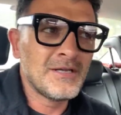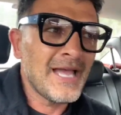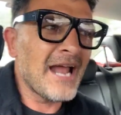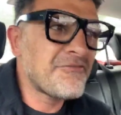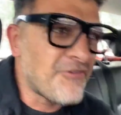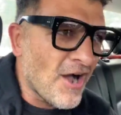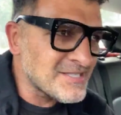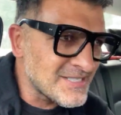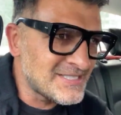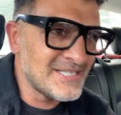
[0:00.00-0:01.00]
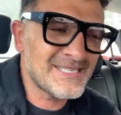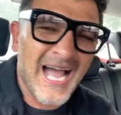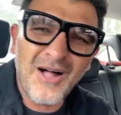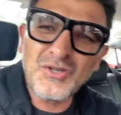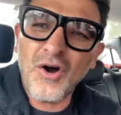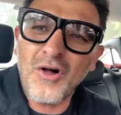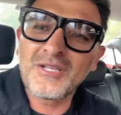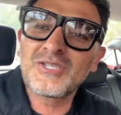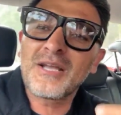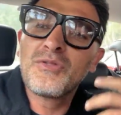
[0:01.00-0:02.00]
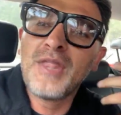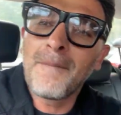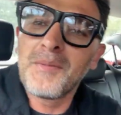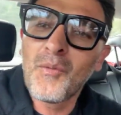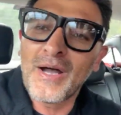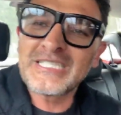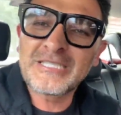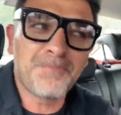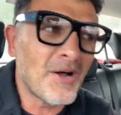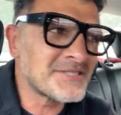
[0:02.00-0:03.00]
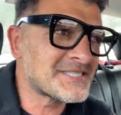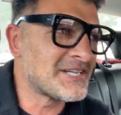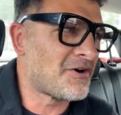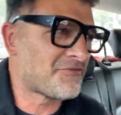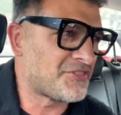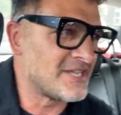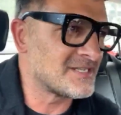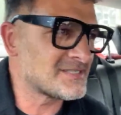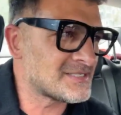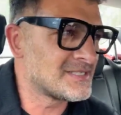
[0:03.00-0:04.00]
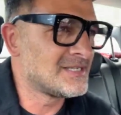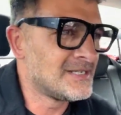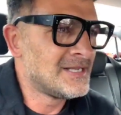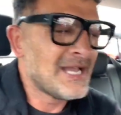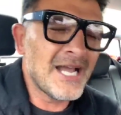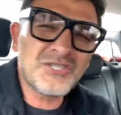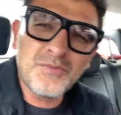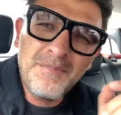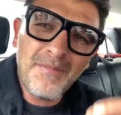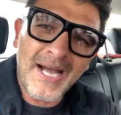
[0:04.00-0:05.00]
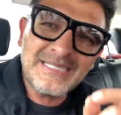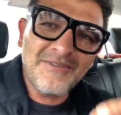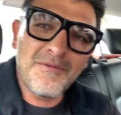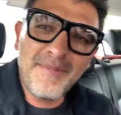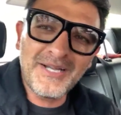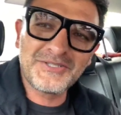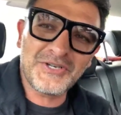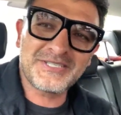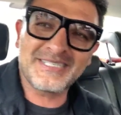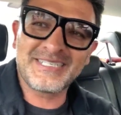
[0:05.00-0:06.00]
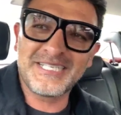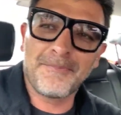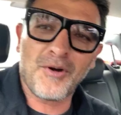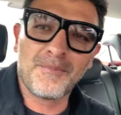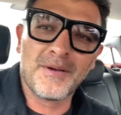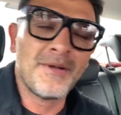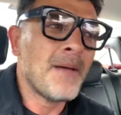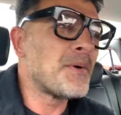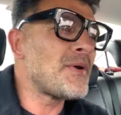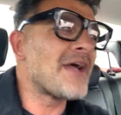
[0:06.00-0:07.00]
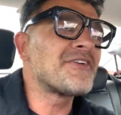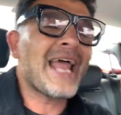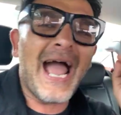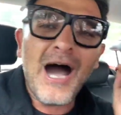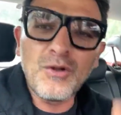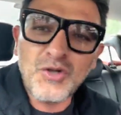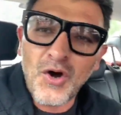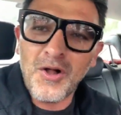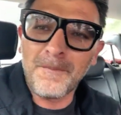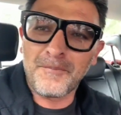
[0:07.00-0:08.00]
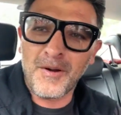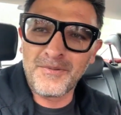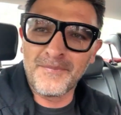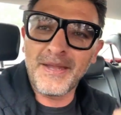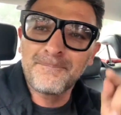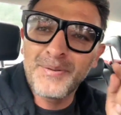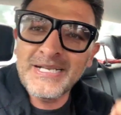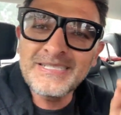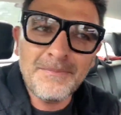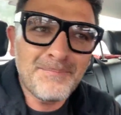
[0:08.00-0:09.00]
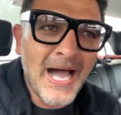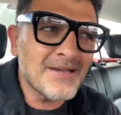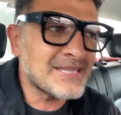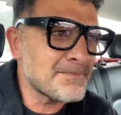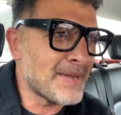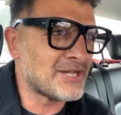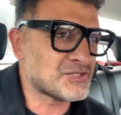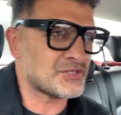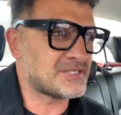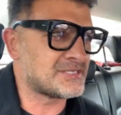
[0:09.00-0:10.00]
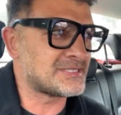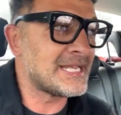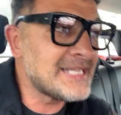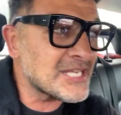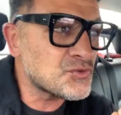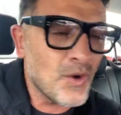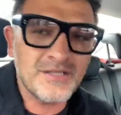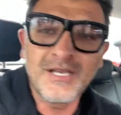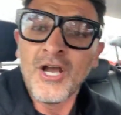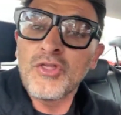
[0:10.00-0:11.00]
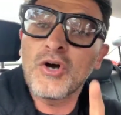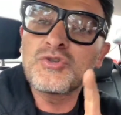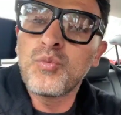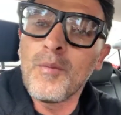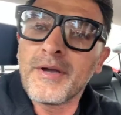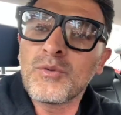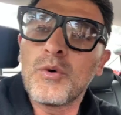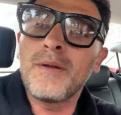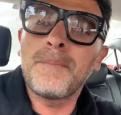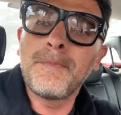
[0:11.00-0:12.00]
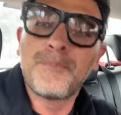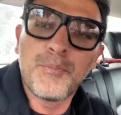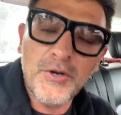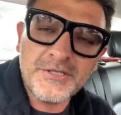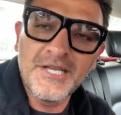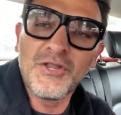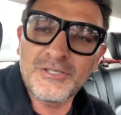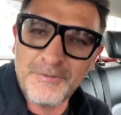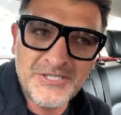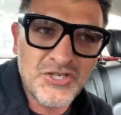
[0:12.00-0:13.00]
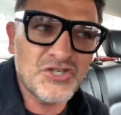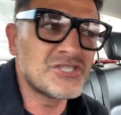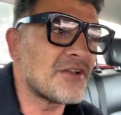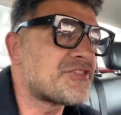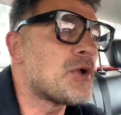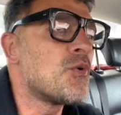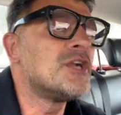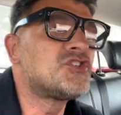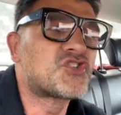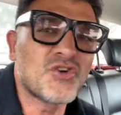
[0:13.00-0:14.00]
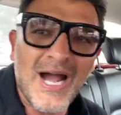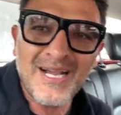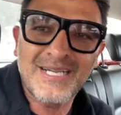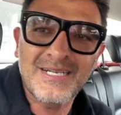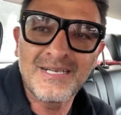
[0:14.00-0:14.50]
At varsities, alcohol is like number one sponsor of things. And so we might have a male toxicity problem, but we have an alcohol problem that brings about that male toxicity. And guess what? Those women wouldn't be put in those positions if they weren't drunk